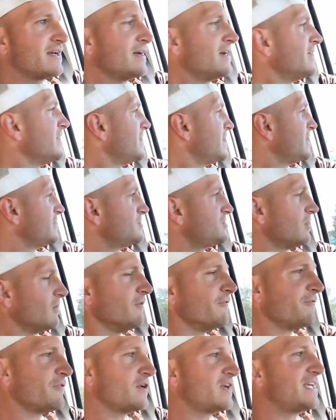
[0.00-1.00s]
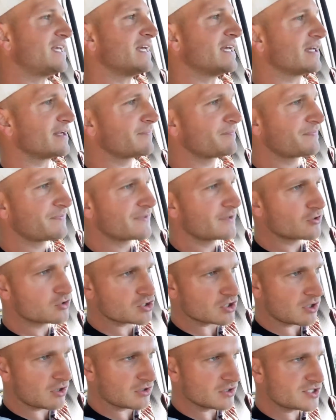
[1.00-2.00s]
And don't forget, there's
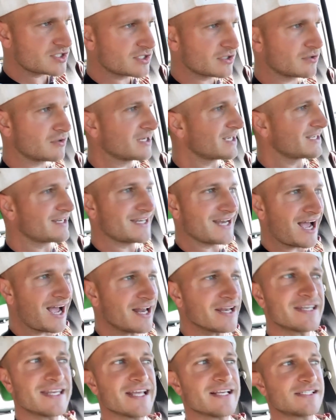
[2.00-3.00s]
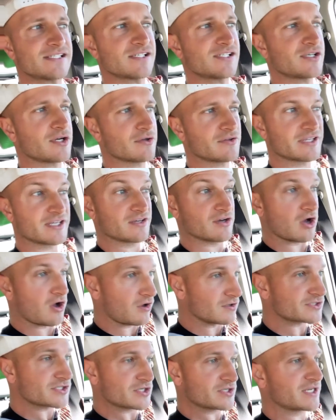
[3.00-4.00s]
also not necessarily an
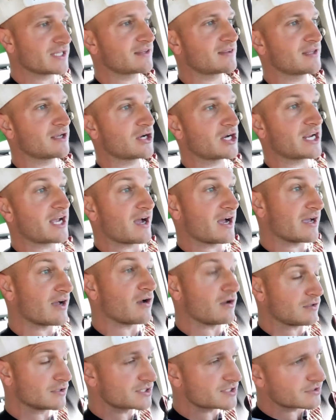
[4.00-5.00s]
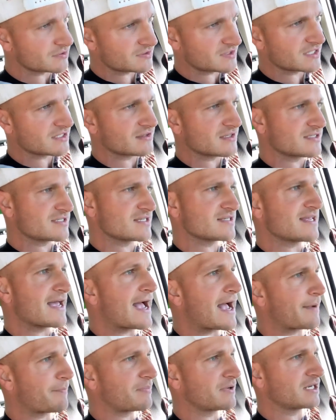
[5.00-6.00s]
alternate theory. I also think this is
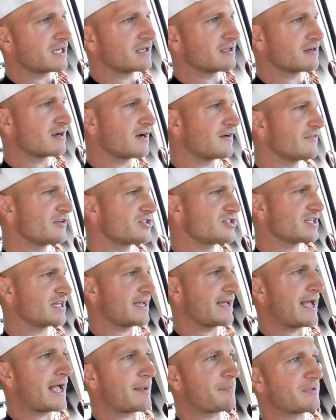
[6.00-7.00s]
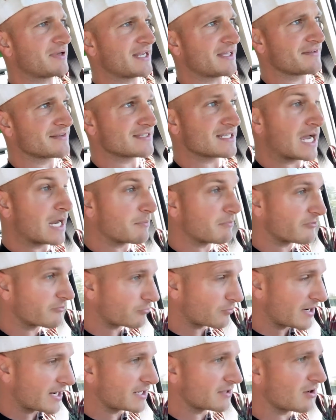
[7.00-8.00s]
happening, and obviously it happened at the time of
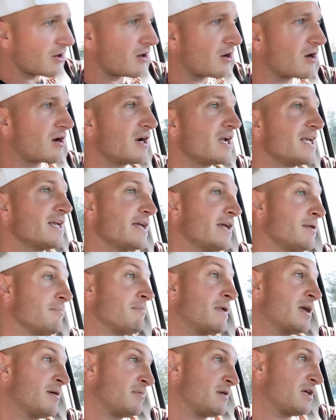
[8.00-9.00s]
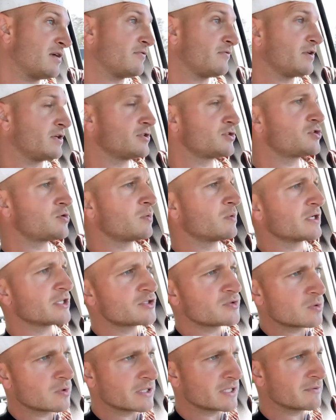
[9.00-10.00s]
radar, and maybe even in
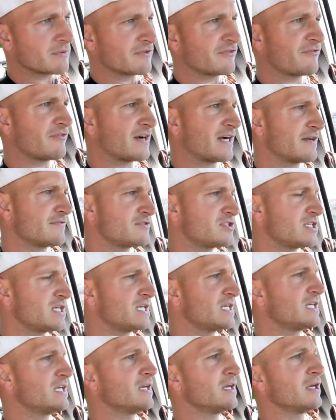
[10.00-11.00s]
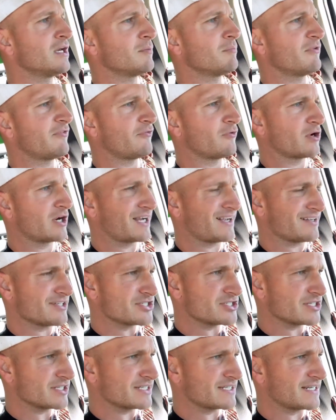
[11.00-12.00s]
2020 with 5G before it got
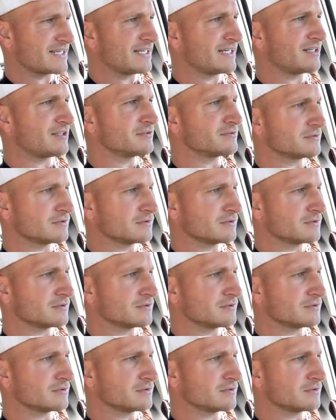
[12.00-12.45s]
shut down.